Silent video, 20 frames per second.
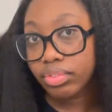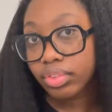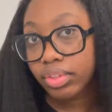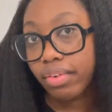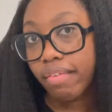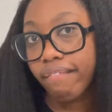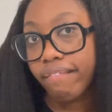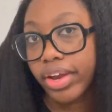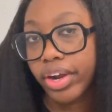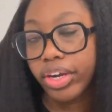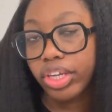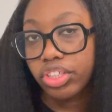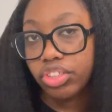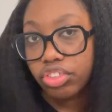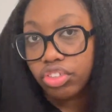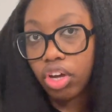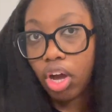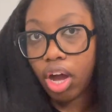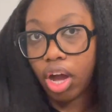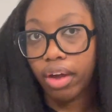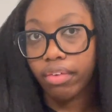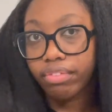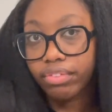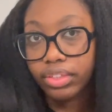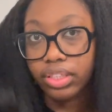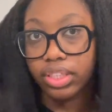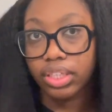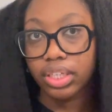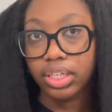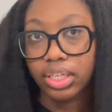very
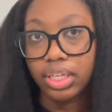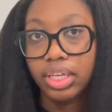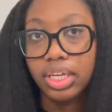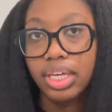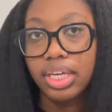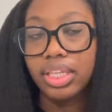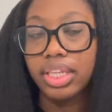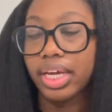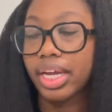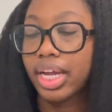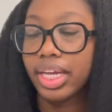soft. Like,